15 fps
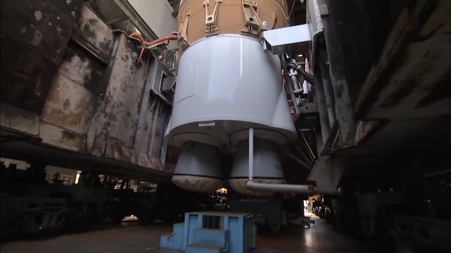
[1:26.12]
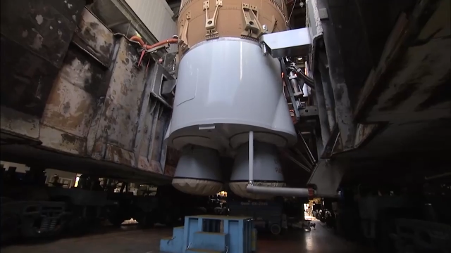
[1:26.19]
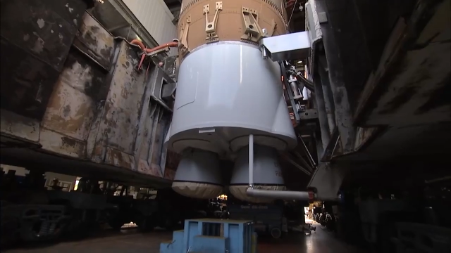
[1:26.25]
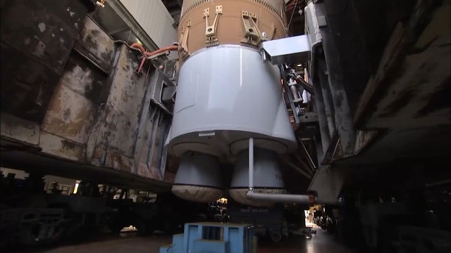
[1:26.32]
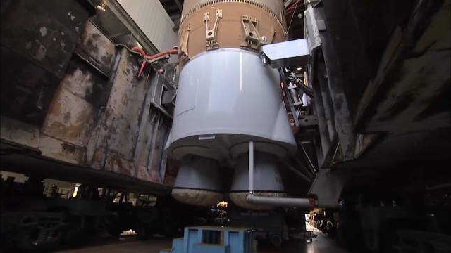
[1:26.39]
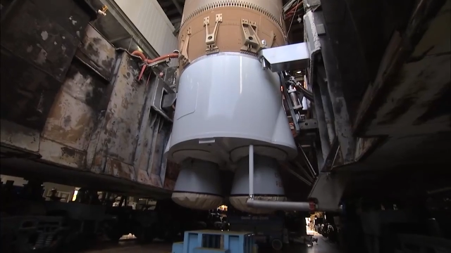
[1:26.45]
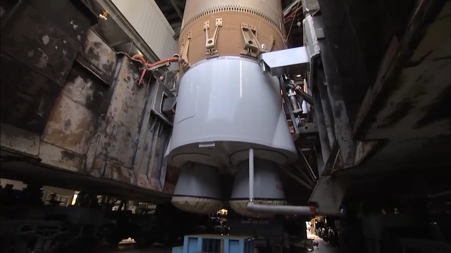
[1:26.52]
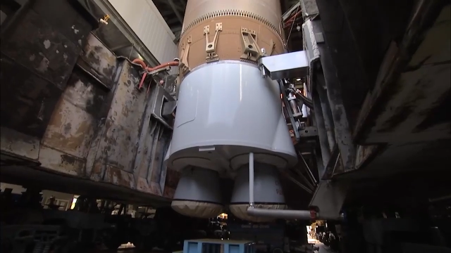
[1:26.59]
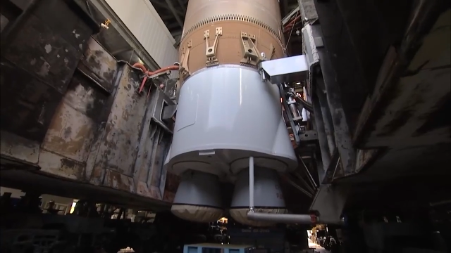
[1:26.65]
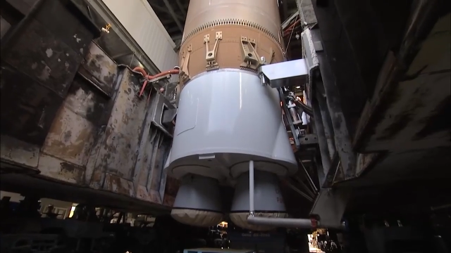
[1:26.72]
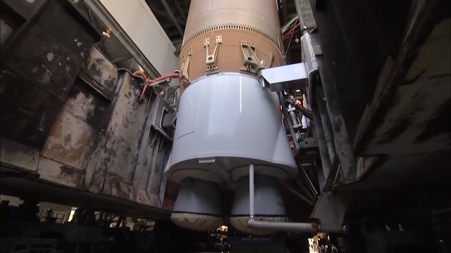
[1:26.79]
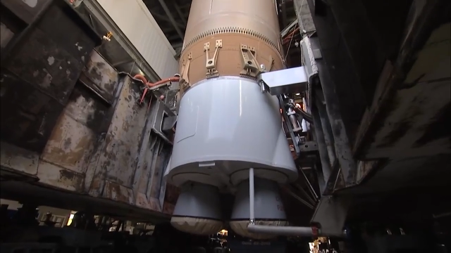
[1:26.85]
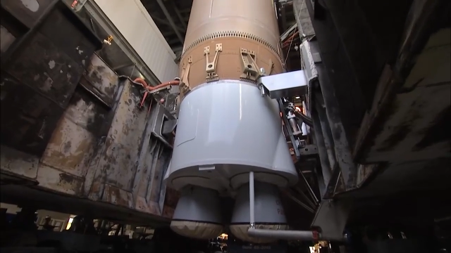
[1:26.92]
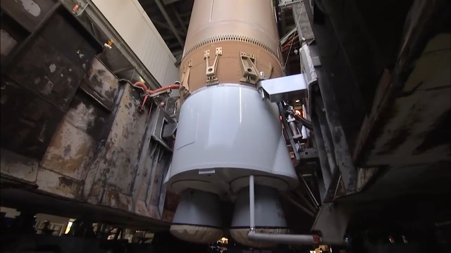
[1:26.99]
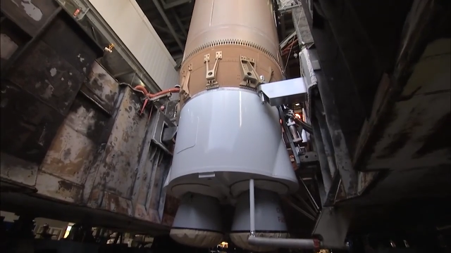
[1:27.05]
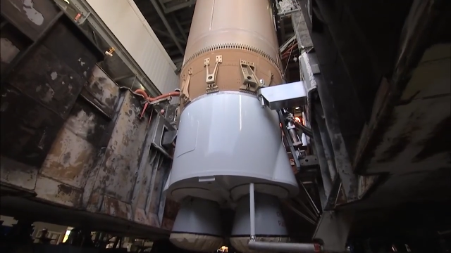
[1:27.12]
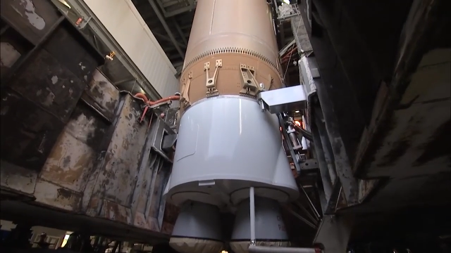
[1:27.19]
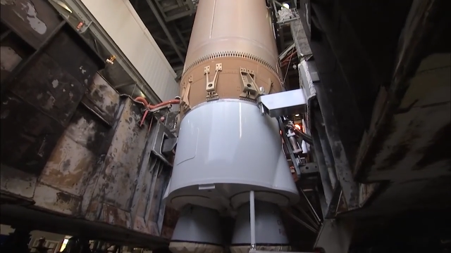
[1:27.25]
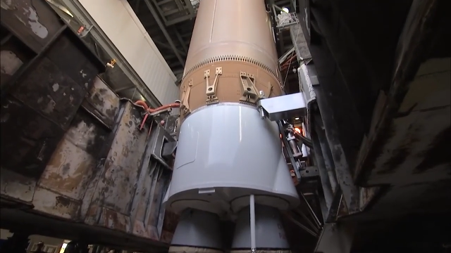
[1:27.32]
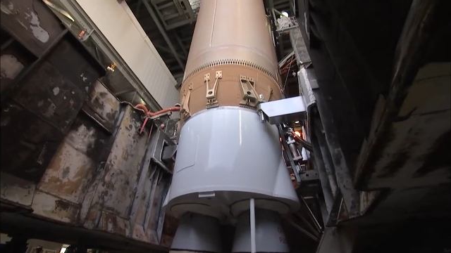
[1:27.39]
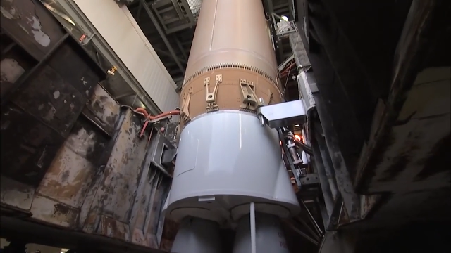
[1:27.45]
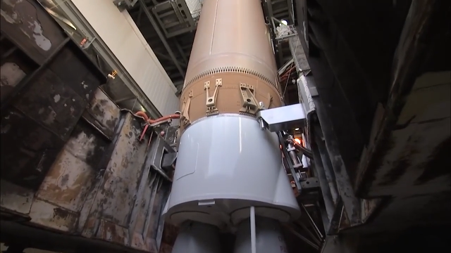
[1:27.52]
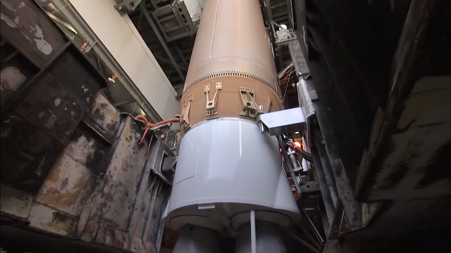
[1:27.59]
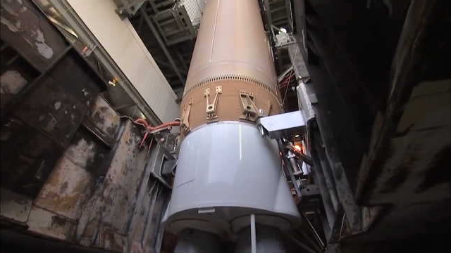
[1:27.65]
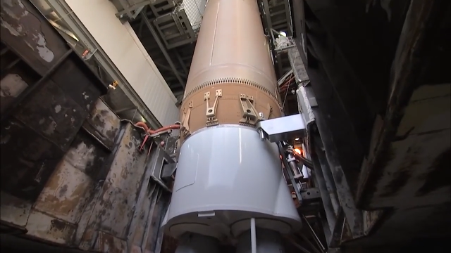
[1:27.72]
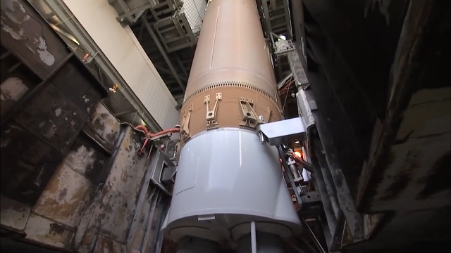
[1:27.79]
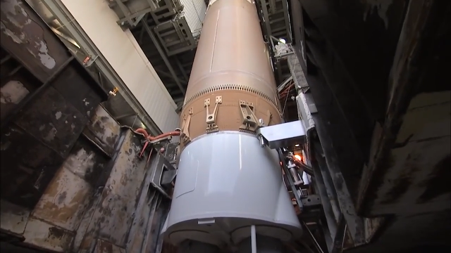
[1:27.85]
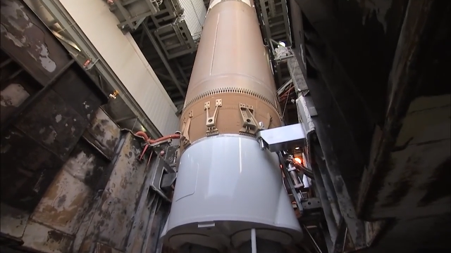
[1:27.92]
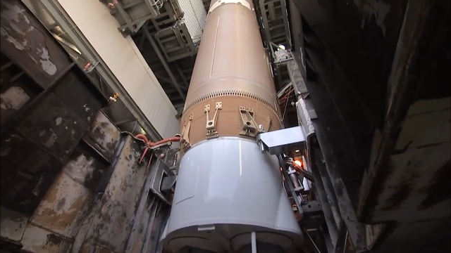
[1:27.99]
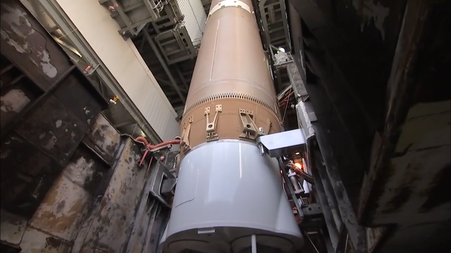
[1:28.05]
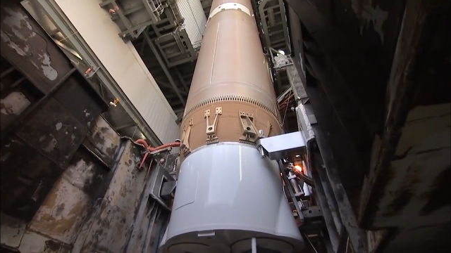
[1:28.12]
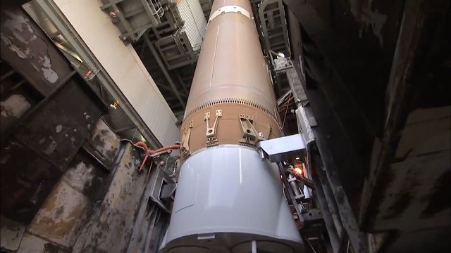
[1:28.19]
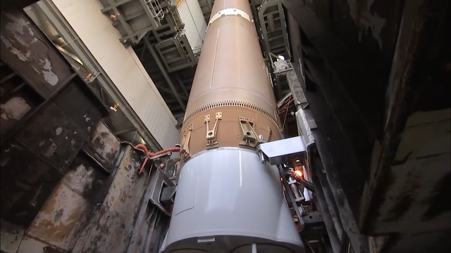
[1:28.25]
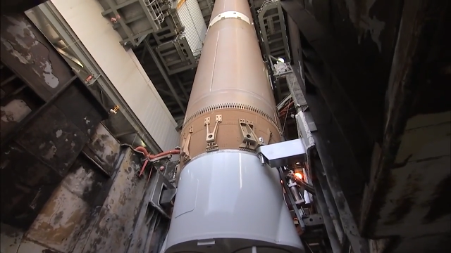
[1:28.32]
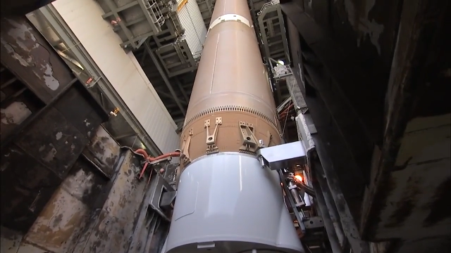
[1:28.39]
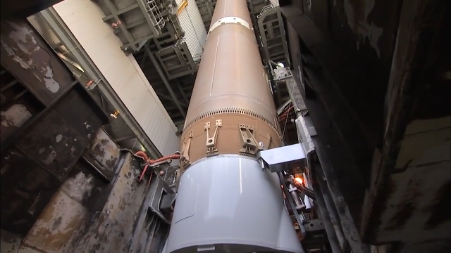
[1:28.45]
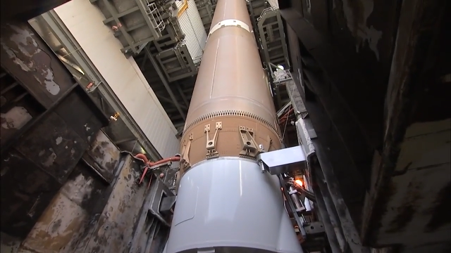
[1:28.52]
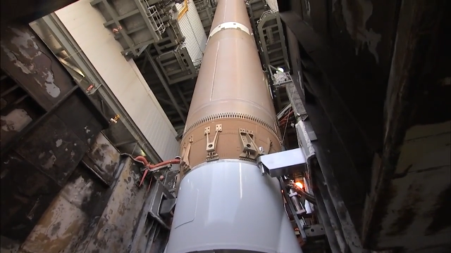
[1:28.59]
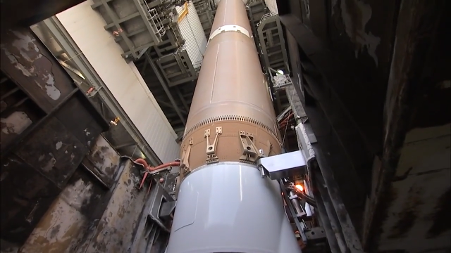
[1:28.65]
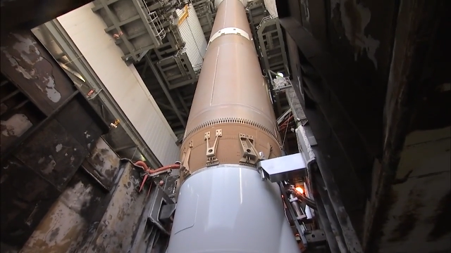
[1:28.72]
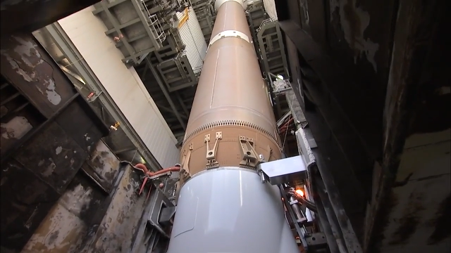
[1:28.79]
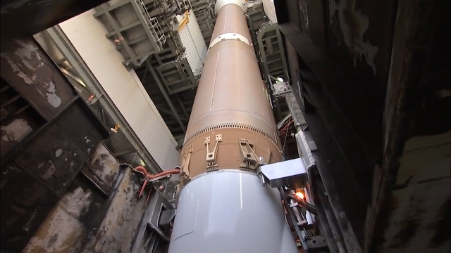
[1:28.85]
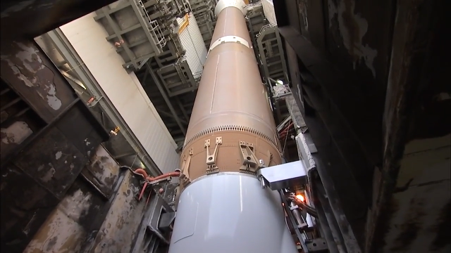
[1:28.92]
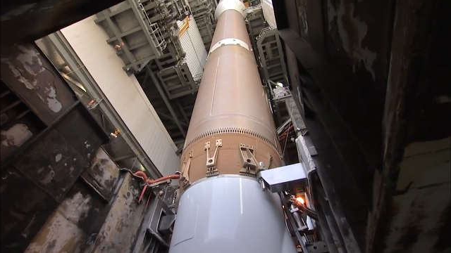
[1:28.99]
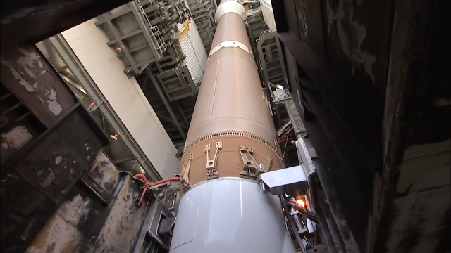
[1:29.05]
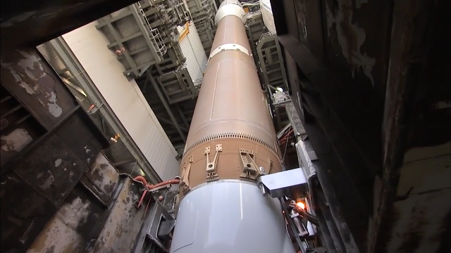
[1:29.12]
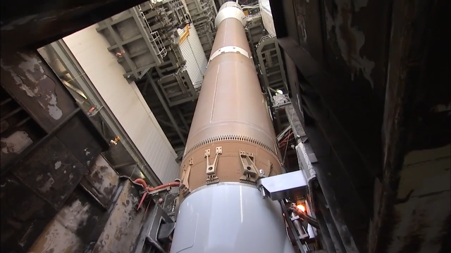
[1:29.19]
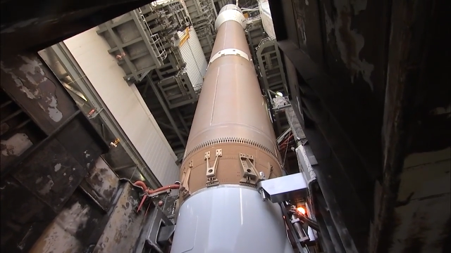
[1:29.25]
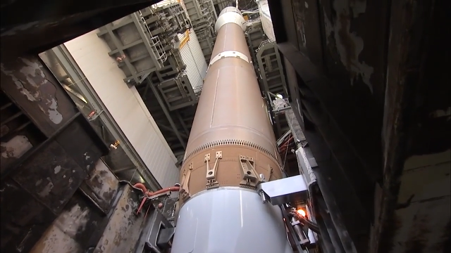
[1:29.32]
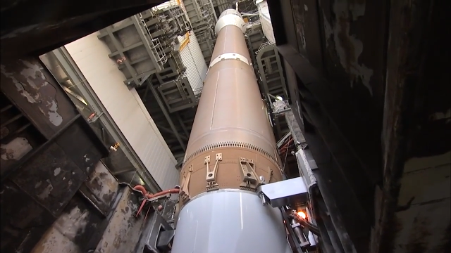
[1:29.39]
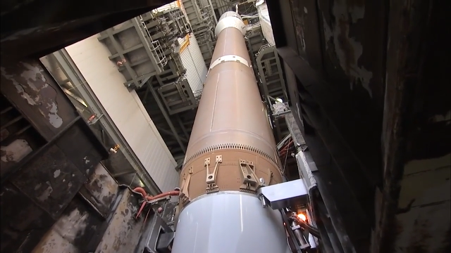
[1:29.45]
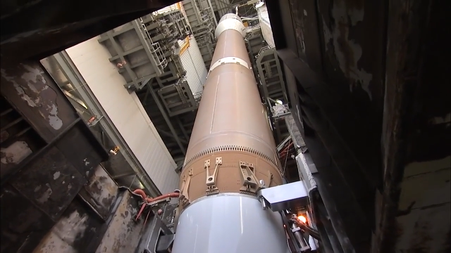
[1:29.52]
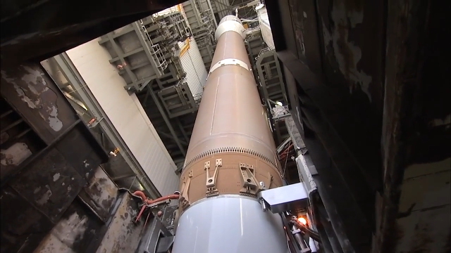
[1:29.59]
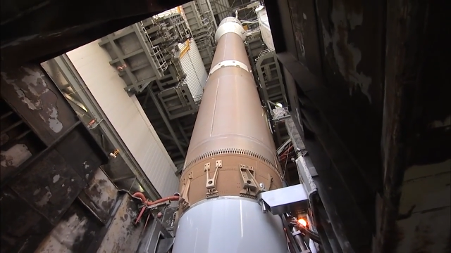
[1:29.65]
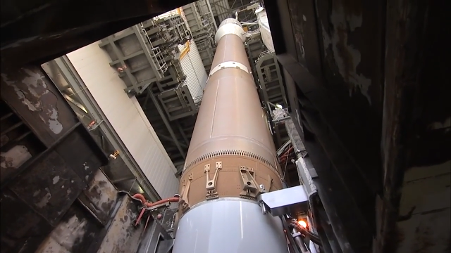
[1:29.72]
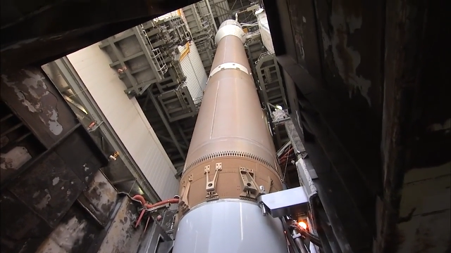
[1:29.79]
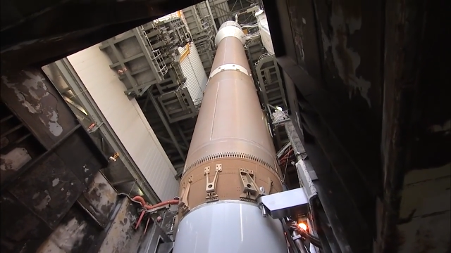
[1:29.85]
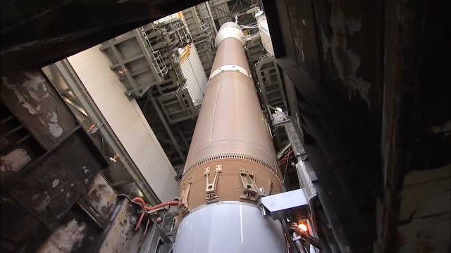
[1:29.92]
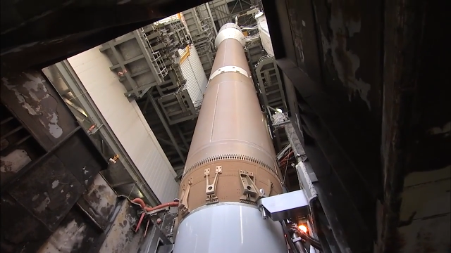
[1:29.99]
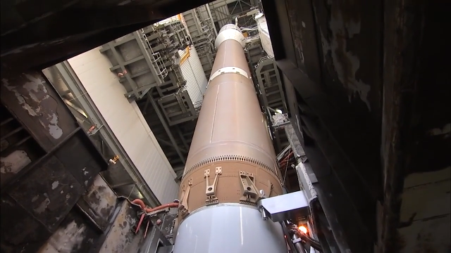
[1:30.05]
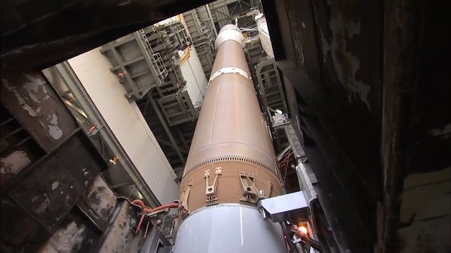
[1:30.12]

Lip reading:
Nobody's mouth can be seen.